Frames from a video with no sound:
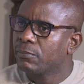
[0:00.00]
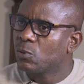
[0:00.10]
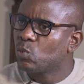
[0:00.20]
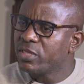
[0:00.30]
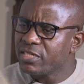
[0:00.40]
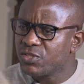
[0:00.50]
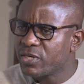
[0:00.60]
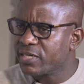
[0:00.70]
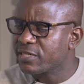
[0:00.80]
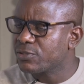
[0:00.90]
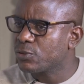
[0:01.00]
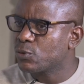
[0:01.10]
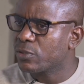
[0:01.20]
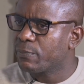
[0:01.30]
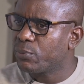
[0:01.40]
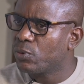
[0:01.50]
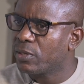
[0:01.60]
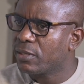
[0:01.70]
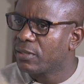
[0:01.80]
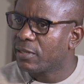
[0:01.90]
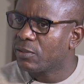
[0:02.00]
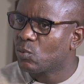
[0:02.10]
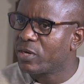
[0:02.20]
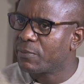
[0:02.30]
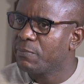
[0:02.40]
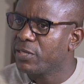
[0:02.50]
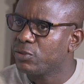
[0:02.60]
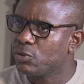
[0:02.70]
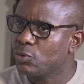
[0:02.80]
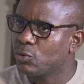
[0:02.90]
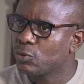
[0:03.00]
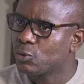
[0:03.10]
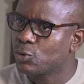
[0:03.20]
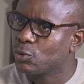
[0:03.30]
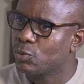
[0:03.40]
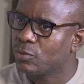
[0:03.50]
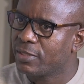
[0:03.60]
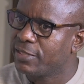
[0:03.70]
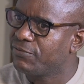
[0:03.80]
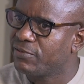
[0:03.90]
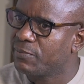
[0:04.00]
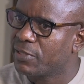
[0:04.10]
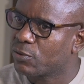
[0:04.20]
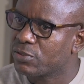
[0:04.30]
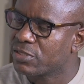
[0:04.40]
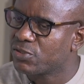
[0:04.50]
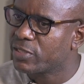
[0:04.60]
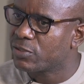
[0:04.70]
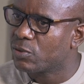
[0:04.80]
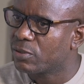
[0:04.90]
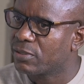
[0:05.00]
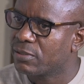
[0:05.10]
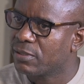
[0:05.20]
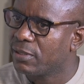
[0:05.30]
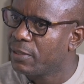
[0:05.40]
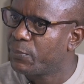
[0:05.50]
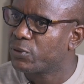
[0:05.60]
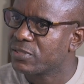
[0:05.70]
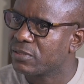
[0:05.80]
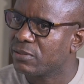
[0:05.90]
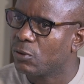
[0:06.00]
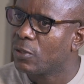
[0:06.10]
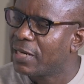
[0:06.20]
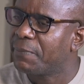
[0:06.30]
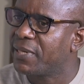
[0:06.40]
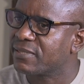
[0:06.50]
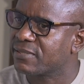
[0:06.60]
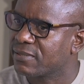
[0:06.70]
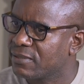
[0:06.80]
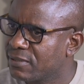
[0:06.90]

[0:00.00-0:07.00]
What attracted you to the poor, and what made you to leave them and concentrate on leprosy or lepers?